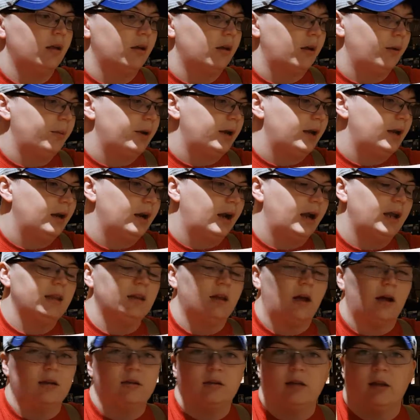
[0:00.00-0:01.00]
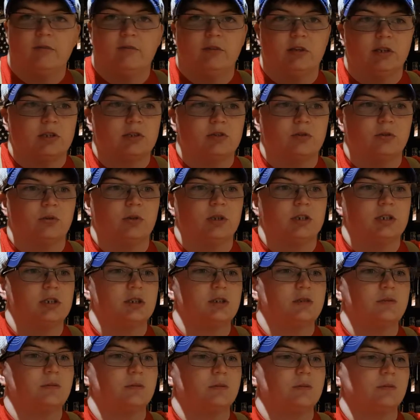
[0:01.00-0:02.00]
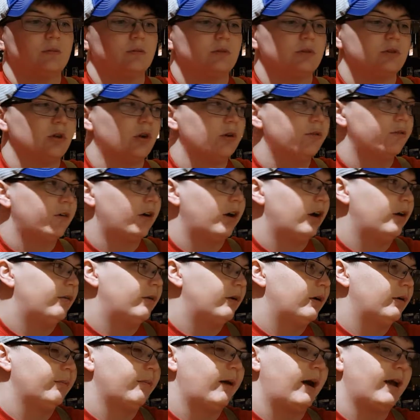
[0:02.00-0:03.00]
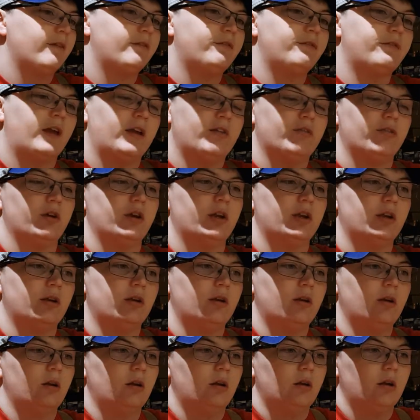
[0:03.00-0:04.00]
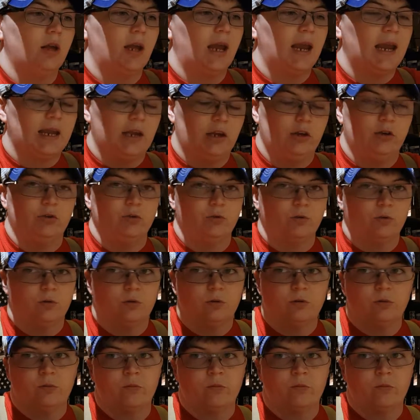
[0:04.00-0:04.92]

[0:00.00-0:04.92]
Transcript: I mean, I love this tool. This is so far my favorite hand tool.